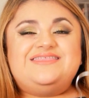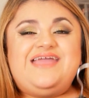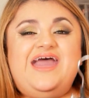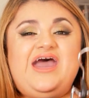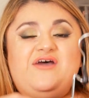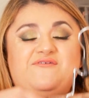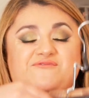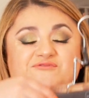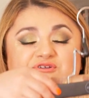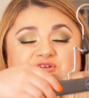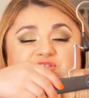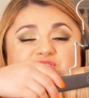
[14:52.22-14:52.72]

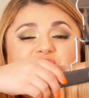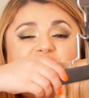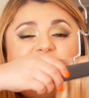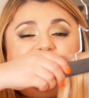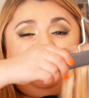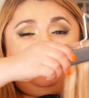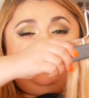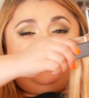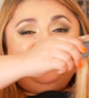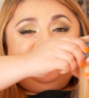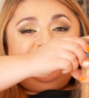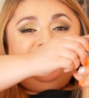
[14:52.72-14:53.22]
Now, if you're
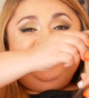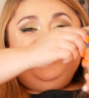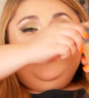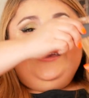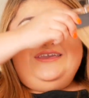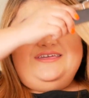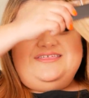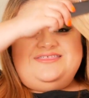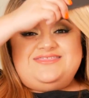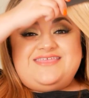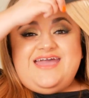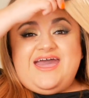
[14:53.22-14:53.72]
looking to
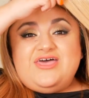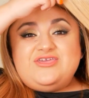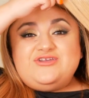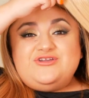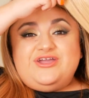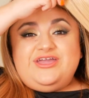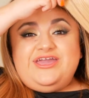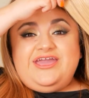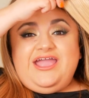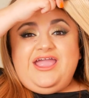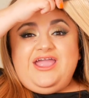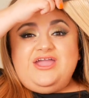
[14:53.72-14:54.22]
heat style
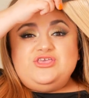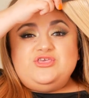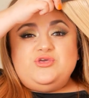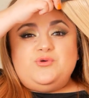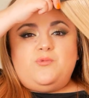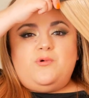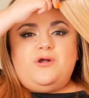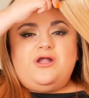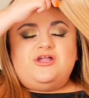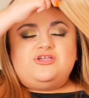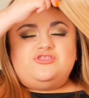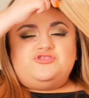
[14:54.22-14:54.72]
your hair,
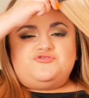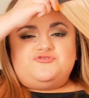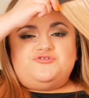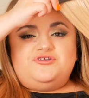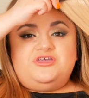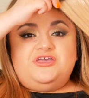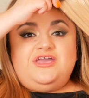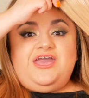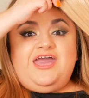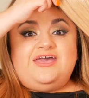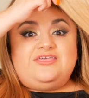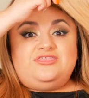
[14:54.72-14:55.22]
you want to
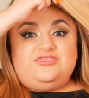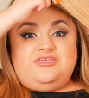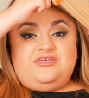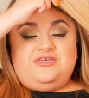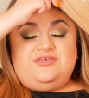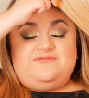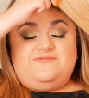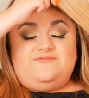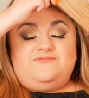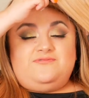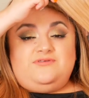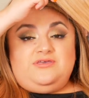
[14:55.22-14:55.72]
treat it as
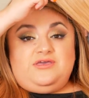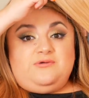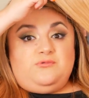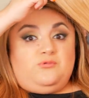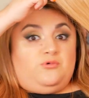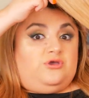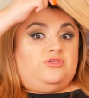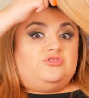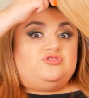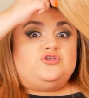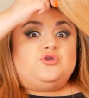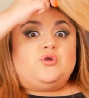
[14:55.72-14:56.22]
if
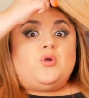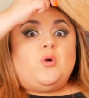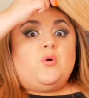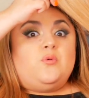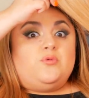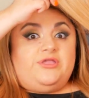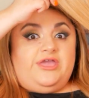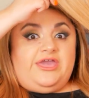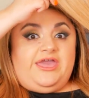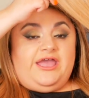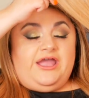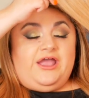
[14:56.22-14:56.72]
it was your
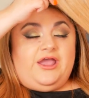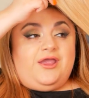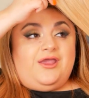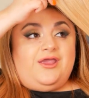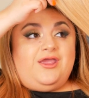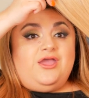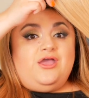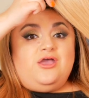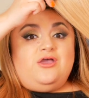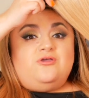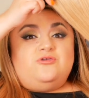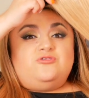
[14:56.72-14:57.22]
own
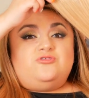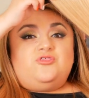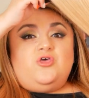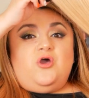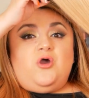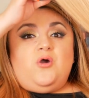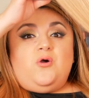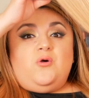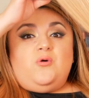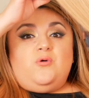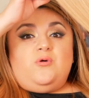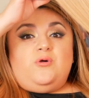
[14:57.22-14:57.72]
hair.
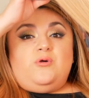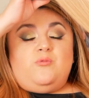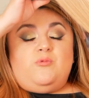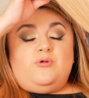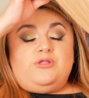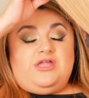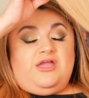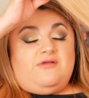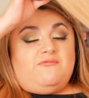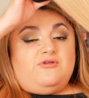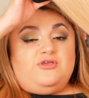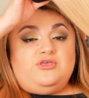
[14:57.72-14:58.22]
So
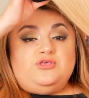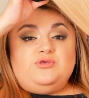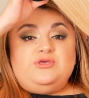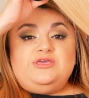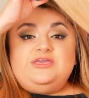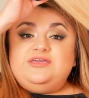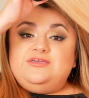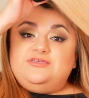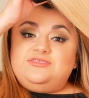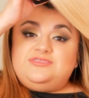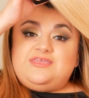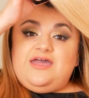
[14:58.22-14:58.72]
whenever you
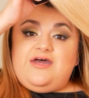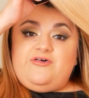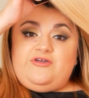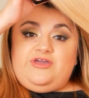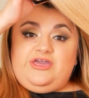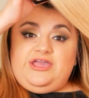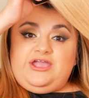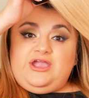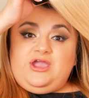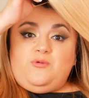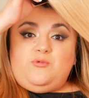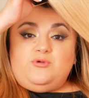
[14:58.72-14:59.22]
heat style
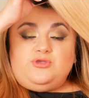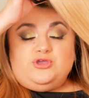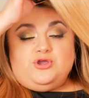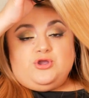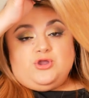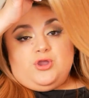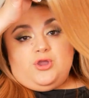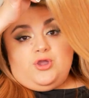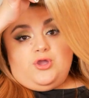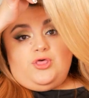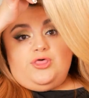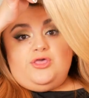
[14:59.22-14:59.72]
your hair, when
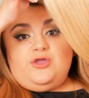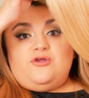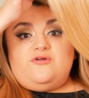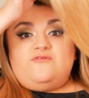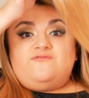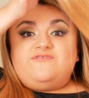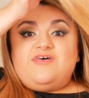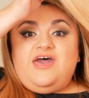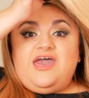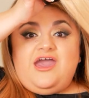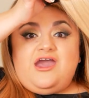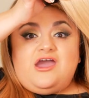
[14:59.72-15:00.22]
you curl it
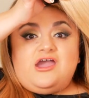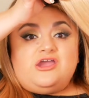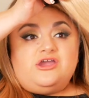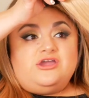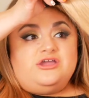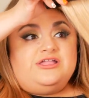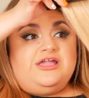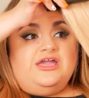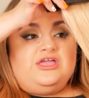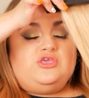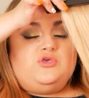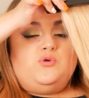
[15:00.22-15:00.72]
or flat
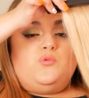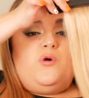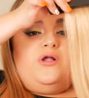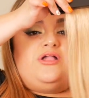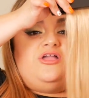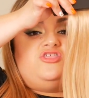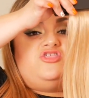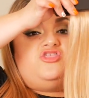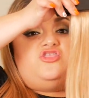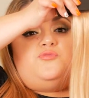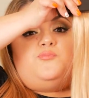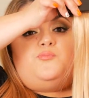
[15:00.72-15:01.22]
iron it, you
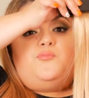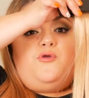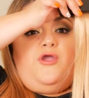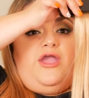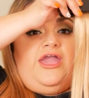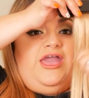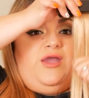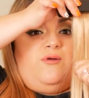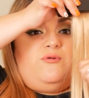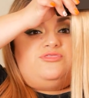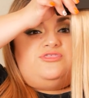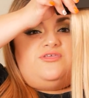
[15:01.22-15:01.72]
want to
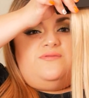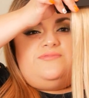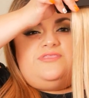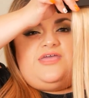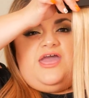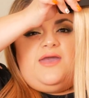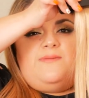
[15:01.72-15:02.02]
spray with some